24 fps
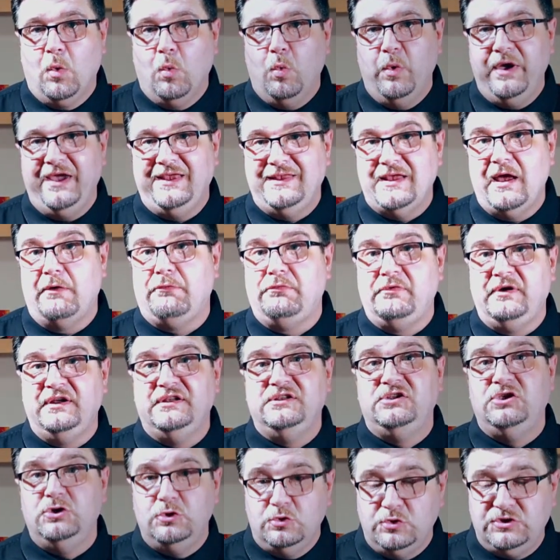with a
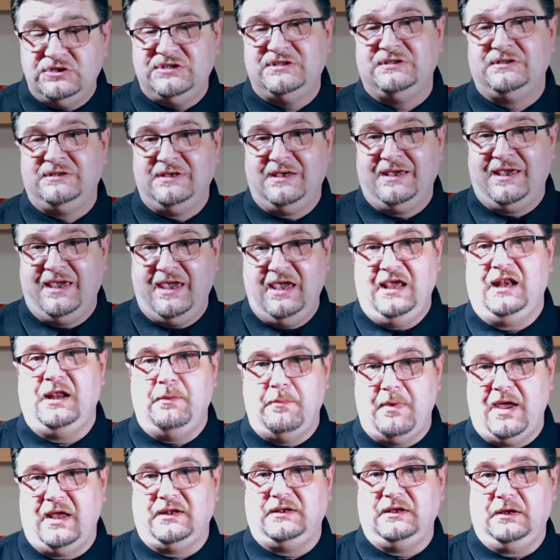reduced
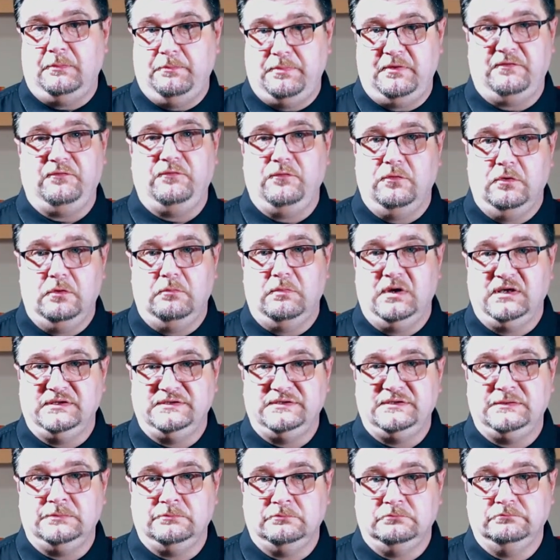kinematic
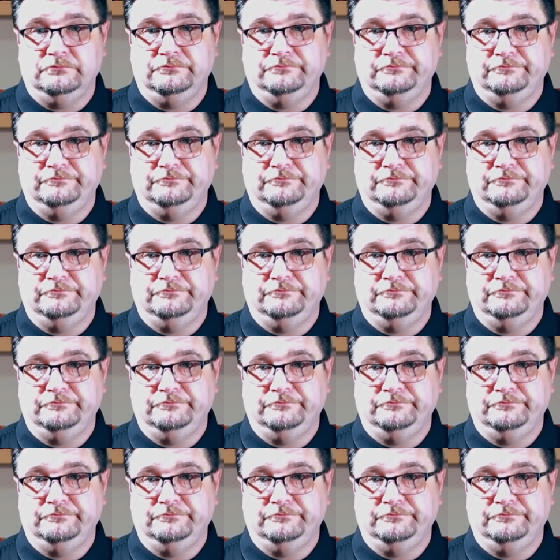performance.